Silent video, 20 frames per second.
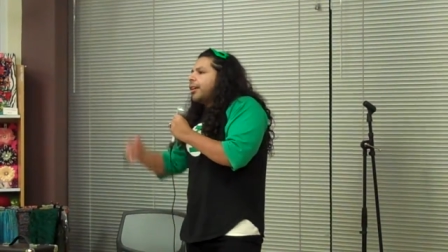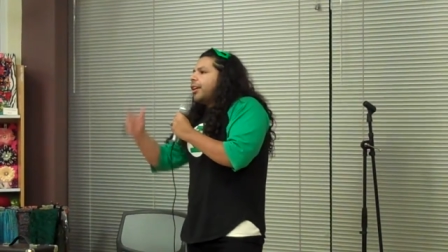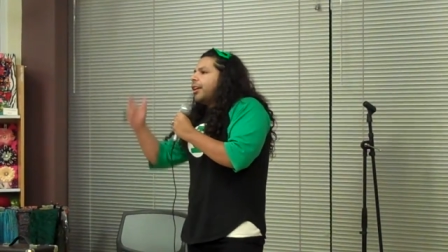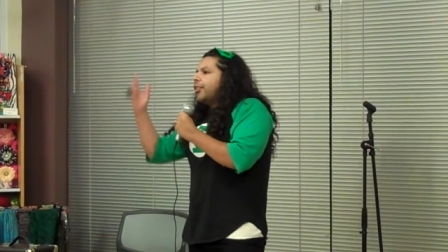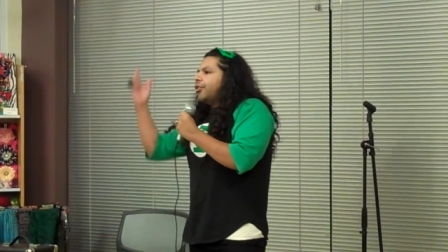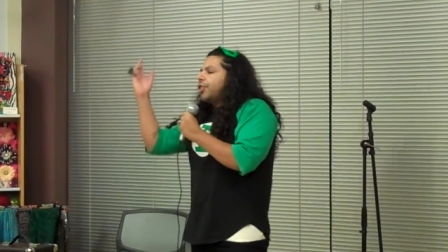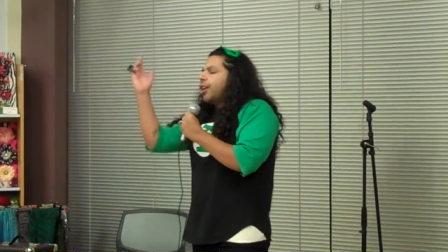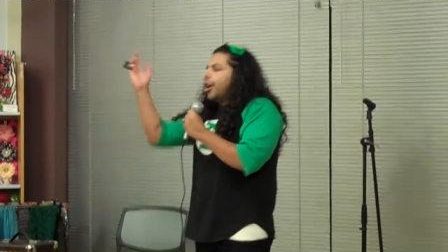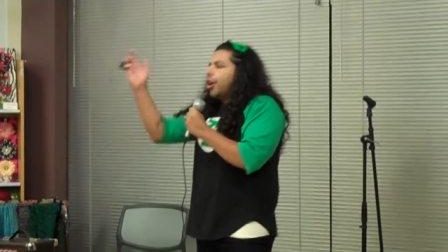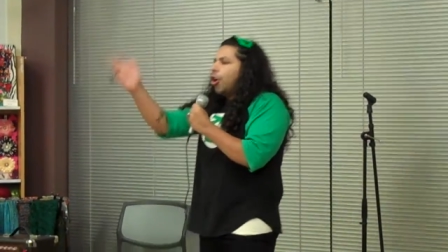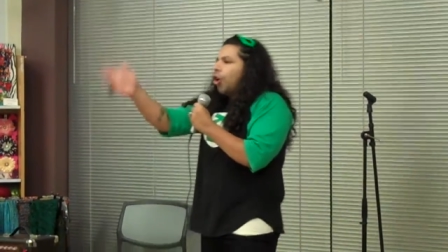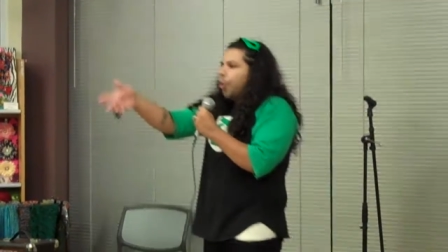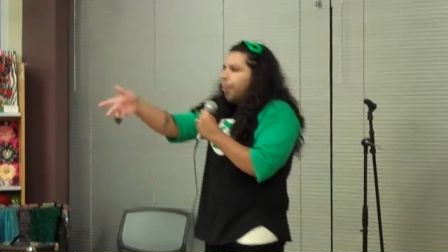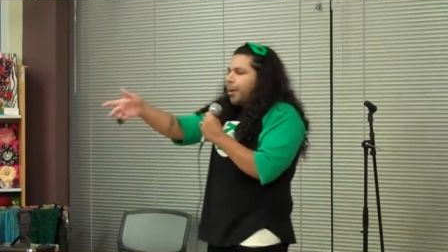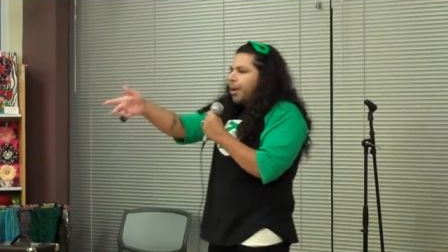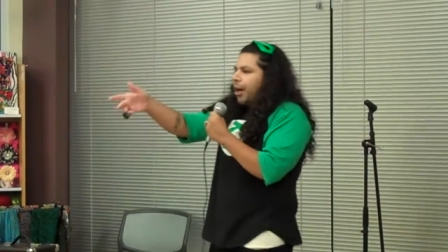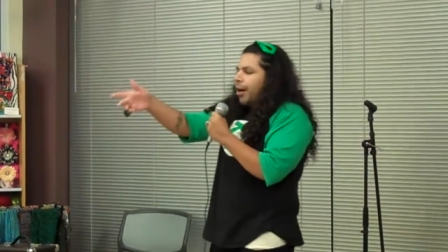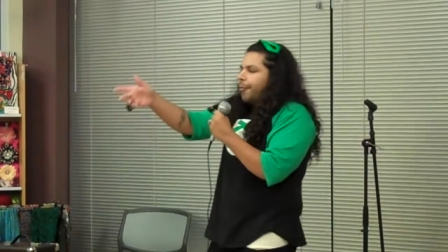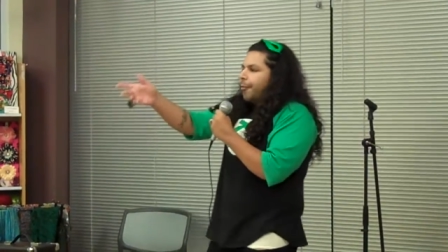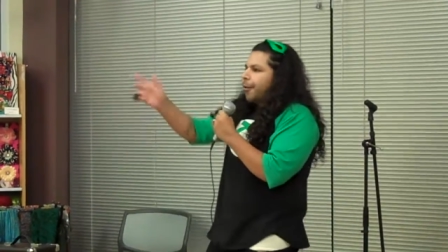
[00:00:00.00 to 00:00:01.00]
He's
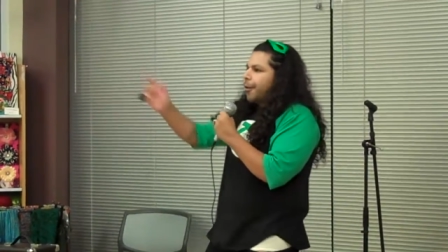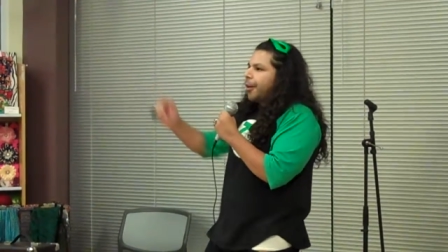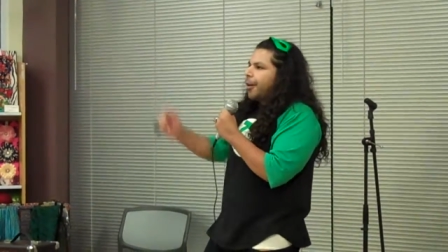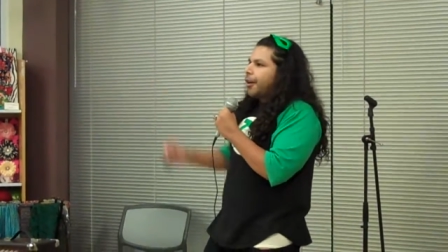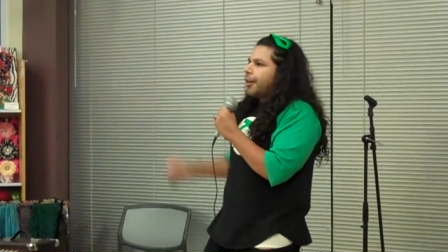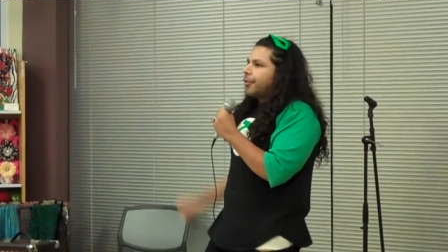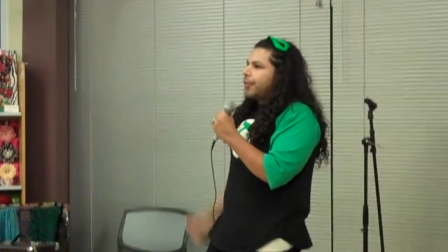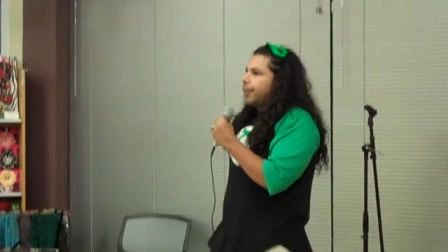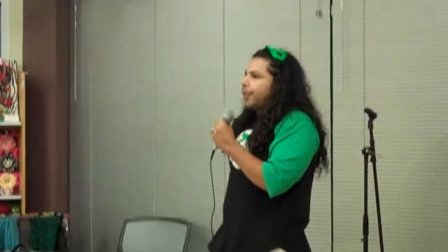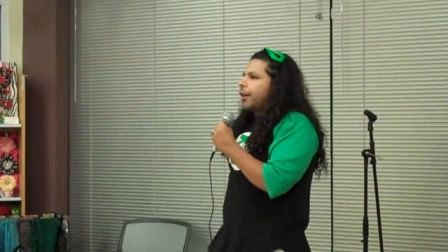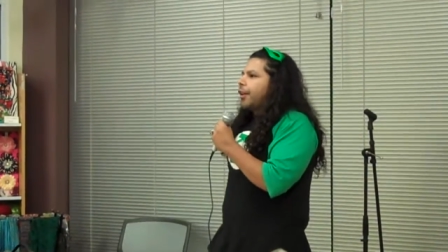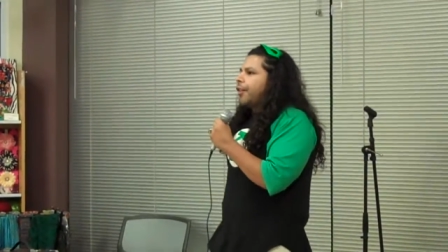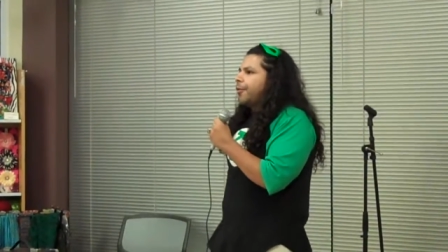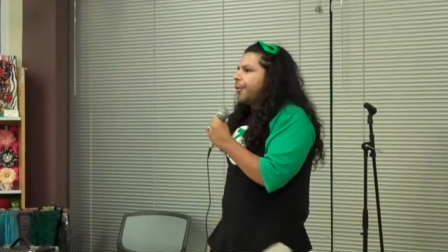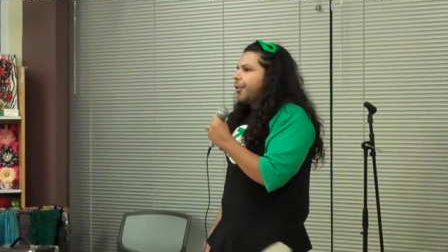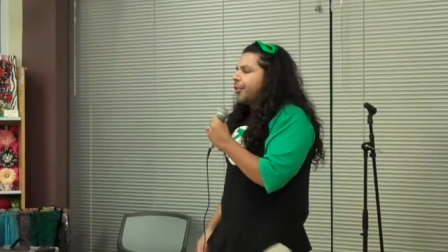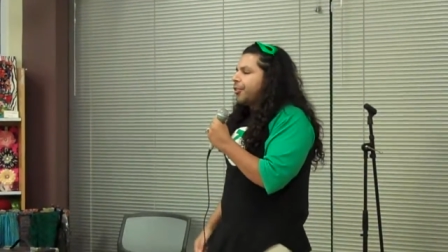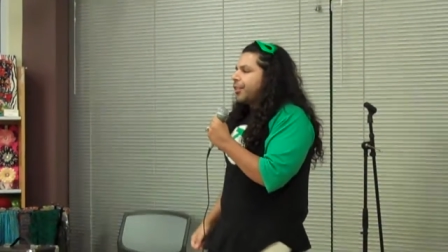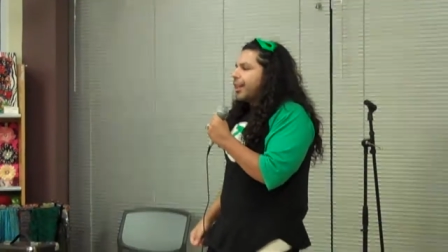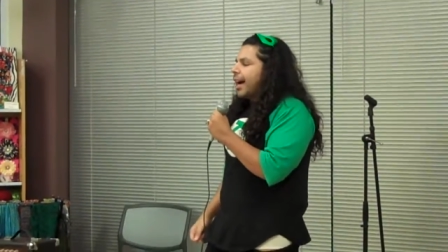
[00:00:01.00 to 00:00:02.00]
opened up
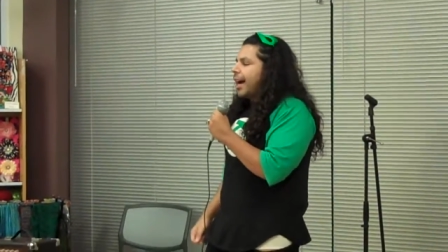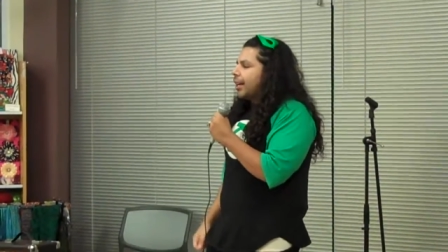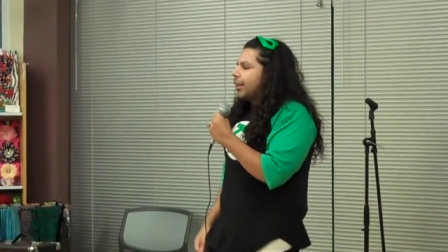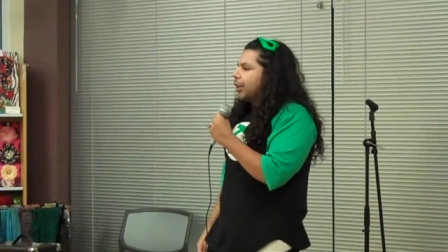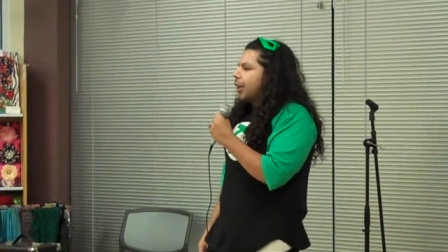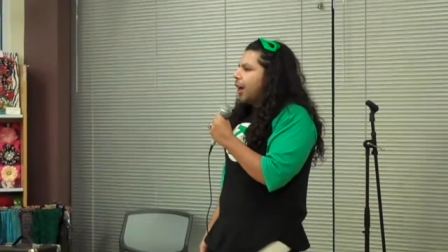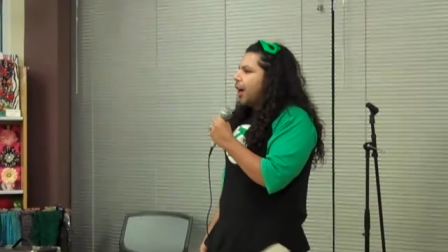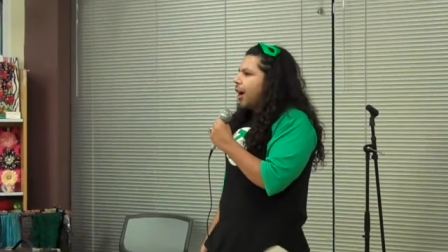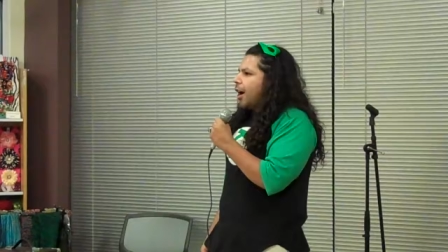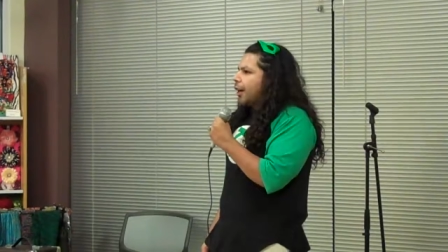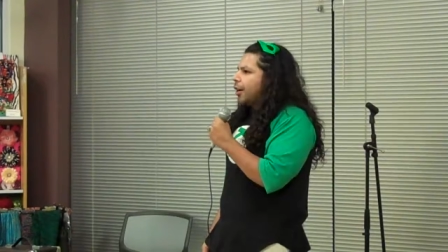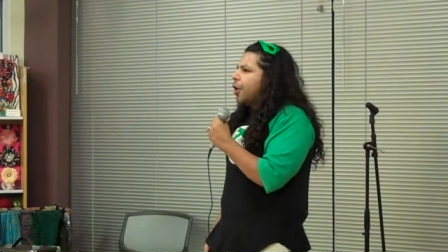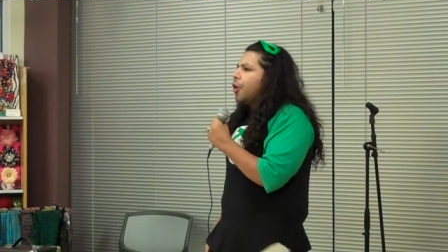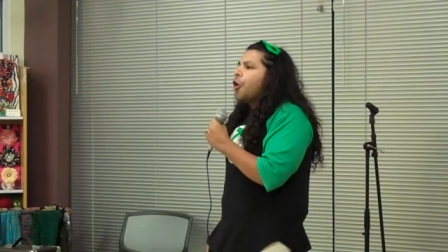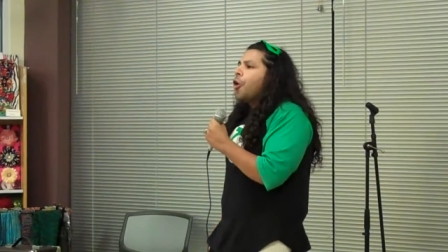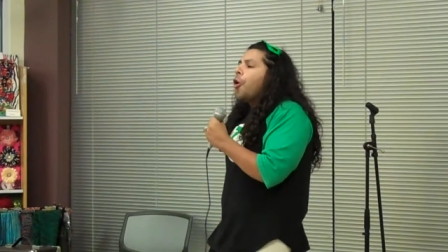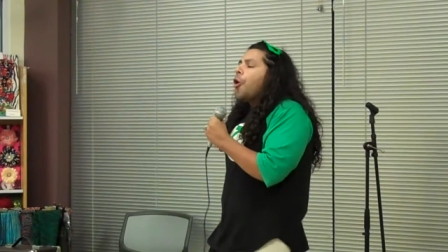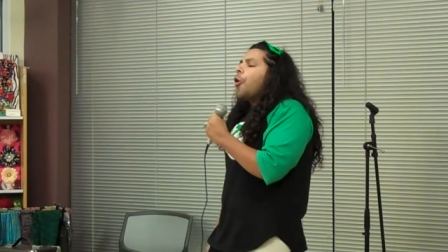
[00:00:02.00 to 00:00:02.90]
for Scott Long.